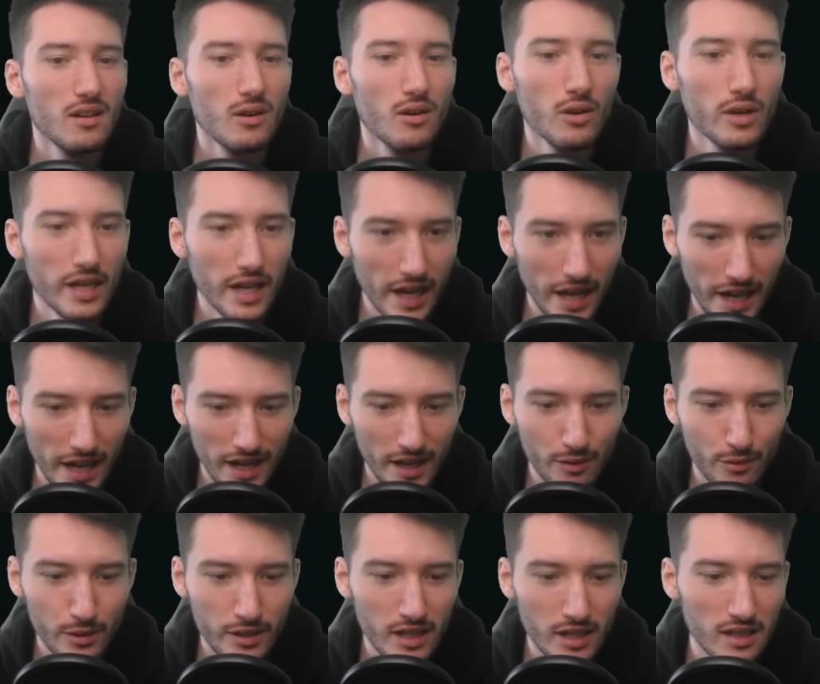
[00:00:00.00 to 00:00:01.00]
Okay,
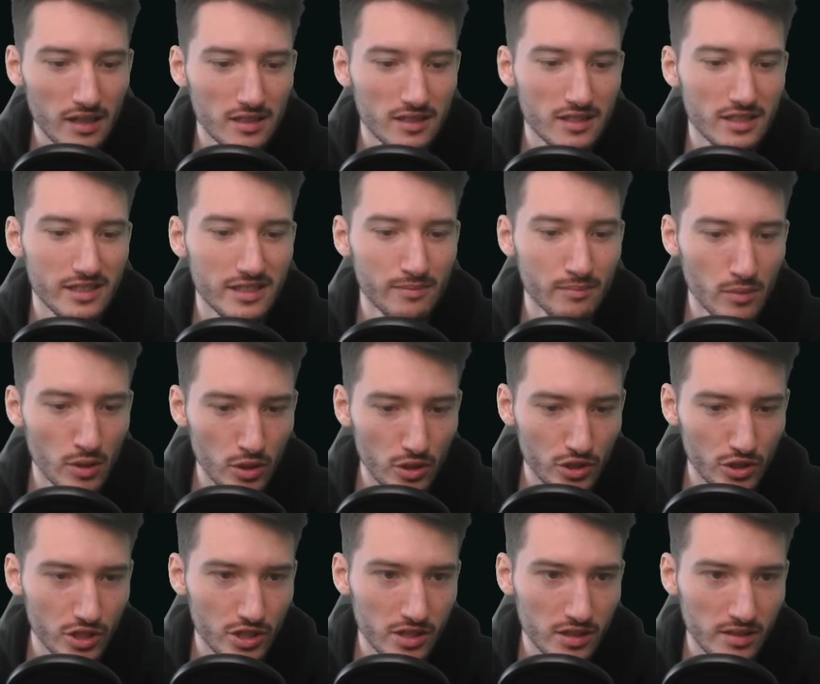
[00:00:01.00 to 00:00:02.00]
we got
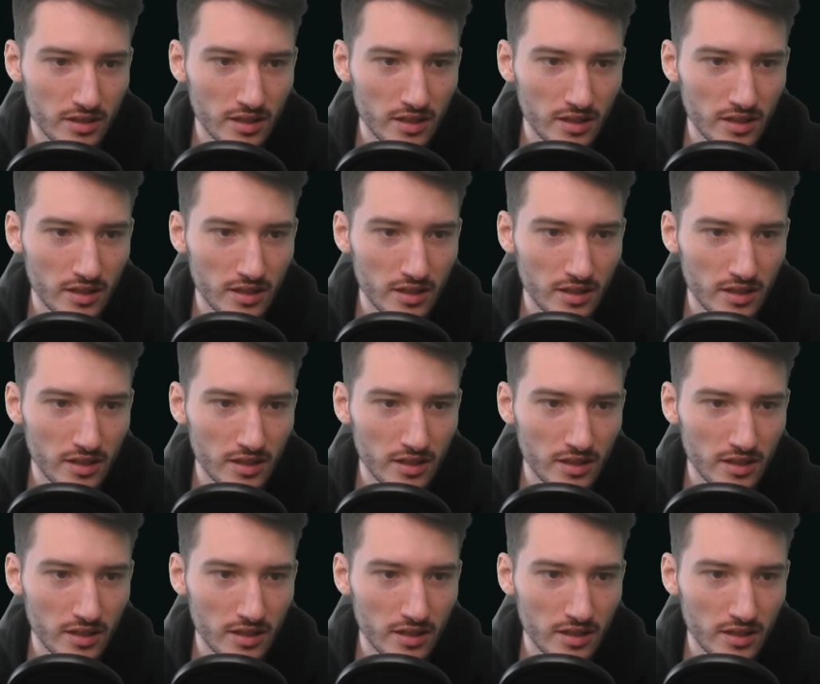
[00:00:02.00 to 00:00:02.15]
smushed.